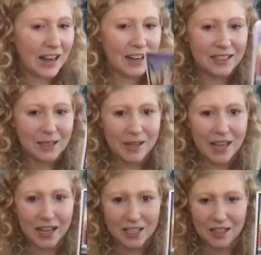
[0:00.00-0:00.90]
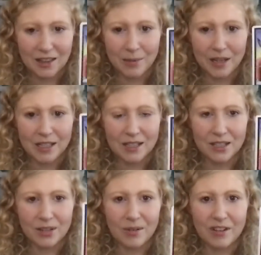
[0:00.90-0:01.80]
And to me, actually, the biggest
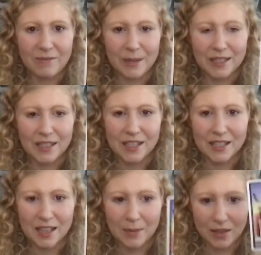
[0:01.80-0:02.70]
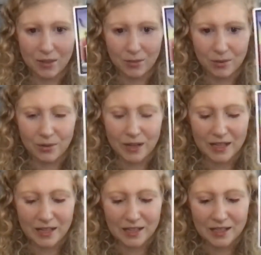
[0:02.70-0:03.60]
intuitive message that's coming through
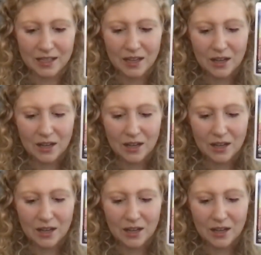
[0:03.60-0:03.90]
is